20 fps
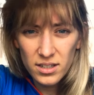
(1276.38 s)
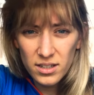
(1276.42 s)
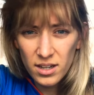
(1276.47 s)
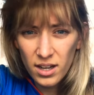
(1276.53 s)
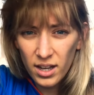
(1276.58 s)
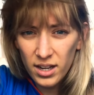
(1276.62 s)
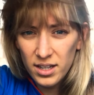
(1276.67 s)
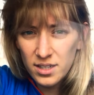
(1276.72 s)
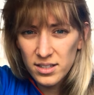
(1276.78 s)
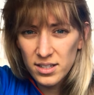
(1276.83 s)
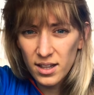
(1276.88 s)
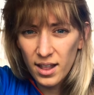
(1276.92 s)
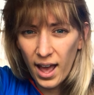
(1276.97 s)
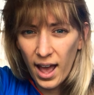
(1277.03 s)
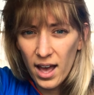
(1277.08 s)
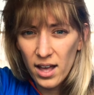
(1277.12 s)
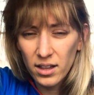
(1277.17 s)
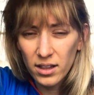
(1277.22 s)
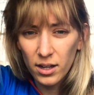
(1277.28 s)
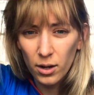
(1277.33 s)
cut into
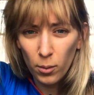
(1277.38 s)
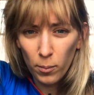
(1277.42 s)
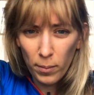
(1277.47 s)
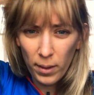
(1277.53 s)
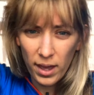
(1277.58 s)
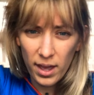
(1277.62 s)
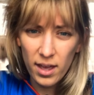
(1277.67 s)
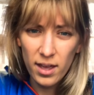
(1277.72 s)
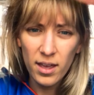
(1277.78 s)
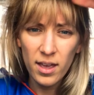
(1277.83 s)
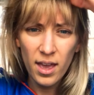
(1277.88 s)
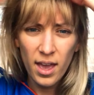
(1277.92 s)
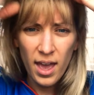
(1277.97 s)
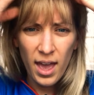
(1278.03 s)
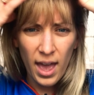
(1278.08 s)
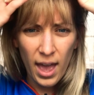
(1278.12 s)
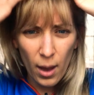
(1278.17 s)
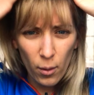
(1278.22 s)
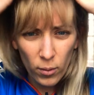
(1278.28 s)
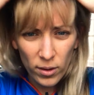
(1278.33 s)
that a little bit.
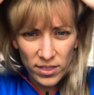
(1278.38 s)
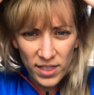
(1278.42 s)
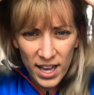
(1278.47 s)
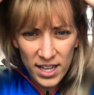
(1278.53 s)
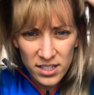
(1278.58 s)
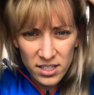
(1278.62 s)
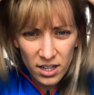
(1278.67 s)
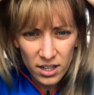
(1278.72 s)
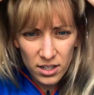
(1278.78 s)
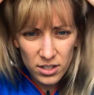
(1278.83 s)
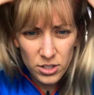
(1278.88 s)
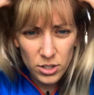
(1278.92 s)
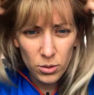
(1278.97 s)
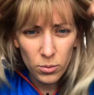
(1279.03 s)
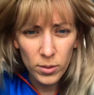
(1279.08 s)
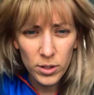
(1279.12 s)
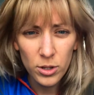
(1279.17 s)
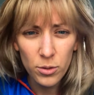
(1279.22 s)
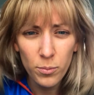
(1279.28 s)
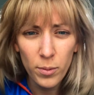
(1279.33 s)
And what that's gonna do
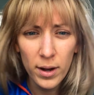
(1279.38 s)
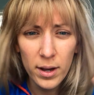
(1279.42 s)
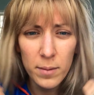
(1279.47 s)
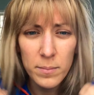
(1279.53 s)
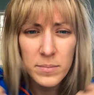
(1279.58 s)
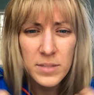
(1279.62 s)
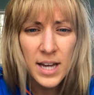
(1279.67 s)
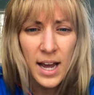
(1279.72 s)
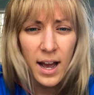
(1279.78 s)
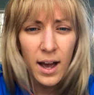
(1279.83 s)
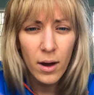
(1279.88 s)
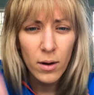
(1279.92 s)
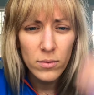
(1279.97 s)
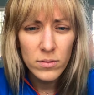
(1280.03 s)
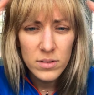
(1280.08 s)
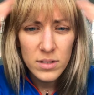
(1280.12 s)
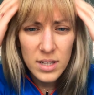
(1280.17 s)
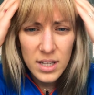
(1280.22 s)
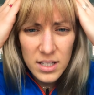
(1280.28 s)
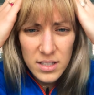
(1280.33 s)
when you bring them
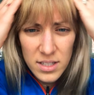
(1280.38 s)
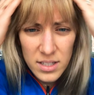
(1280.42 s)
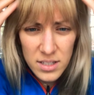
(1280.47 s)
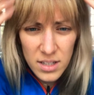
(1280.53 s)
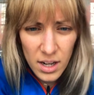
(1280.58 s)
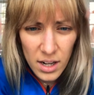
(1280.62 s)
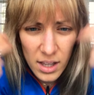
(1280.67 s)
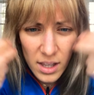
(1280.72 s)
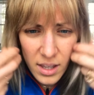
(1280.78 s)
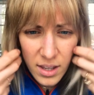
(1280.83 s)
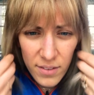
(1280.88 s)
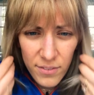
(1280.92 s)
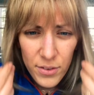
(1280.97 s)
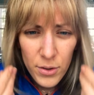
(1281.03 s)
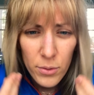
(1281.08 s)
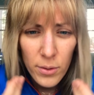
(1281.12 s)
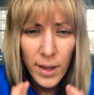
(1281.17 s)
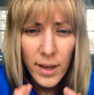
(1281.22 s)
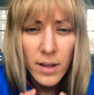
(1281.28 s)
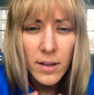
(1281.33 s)
down is it's gonna give
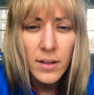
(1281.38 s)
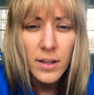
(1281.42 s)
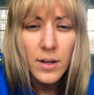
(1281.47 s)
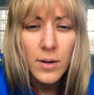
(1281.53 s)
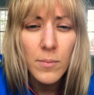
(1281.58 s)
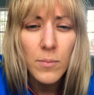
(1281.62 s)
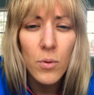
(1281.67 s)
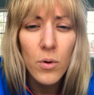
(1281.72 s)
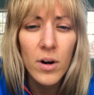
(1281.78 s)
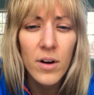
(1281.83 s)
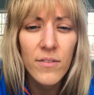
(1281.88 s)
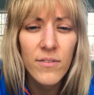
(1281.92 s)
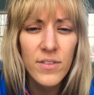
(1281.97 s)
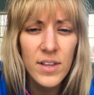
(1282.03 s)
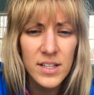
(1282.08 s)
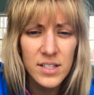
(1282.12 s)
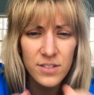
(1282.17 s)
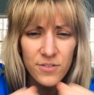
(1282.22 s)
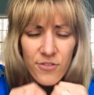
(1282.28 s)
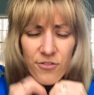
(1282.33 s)
you like a little more of
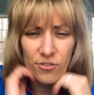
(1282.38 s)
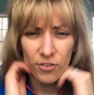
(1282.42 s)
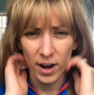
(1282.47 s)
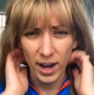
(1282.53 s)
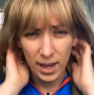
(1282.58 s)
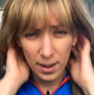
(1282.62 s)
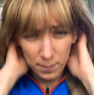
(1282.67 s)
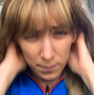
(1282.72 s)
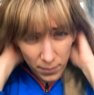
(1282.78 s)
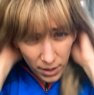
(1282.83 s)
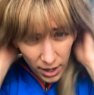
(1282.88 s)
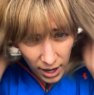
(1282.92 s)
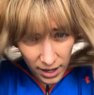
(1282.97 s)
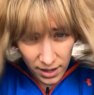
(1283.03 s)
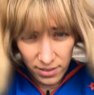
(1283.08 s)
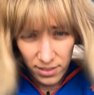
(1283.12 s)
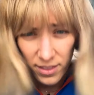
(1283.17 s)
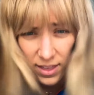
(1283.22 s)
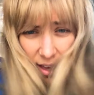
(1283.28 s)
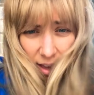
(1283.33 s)
this frame kind
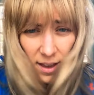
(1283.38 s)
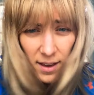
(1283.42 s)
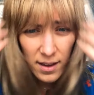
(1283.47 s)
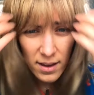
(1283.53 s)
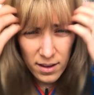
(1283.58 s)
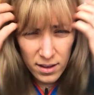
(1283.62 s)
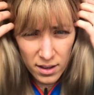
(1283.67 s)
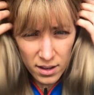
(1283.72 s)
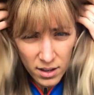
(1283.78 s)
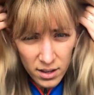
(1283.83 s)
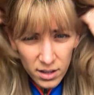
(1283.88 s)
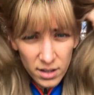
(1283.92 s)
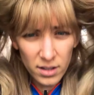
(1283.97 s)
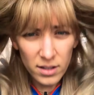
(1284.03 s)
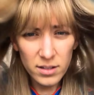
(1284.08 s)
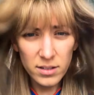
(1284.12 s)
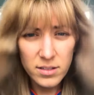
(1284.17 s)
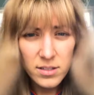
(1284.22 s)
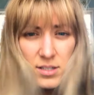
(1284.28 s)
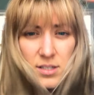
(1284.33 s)
of thing.
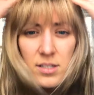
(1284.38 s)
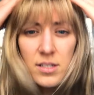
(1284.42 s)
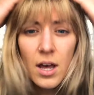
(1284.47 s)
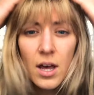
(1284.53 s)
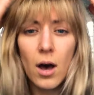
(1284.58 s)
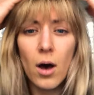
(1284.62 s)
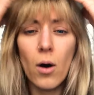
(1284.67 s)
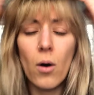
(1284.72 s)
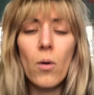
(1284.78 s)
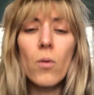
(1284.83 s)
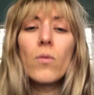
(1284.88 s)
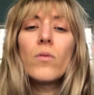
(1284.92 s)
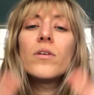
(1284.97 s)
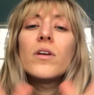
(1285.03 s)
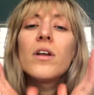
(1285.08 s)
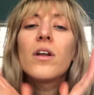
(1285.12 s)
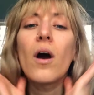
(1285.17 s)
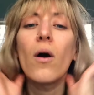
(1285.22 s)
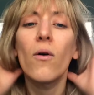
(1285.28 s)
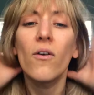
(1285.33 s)
So,
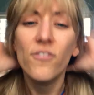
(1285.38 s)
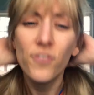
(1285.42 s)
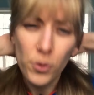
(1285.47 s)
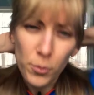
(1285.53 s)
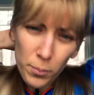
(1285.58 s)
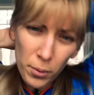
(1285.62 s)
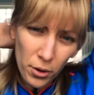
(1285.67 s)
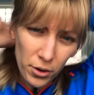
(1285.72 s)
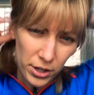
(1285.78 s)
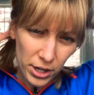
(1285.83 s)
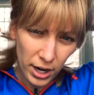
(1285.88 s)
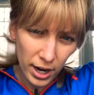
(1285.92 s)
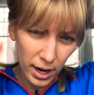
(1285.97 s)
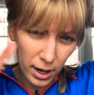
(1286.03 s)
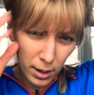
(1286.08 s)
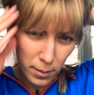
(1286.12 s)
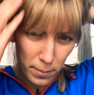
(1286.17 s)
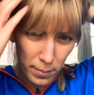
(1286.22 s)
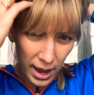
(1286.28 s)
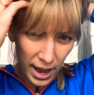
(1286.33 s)
you know, if you pull your
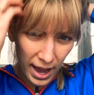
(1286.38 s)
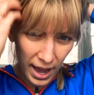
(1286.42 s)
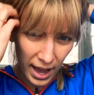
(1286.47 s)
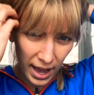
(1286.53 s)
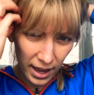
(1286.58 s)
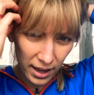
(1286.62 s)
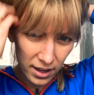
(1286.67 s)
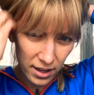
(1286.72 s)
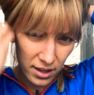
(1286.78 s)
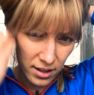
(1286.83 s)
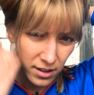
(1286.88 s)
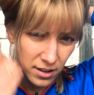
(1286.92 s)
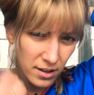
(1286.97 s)
hair back,